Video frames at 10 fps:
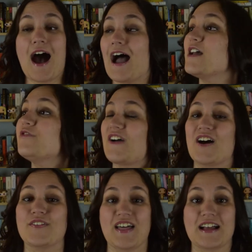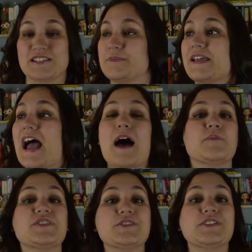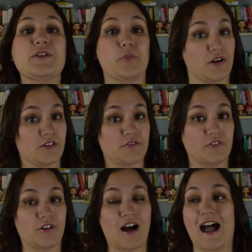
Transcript: I found that to be absolutely wonderful.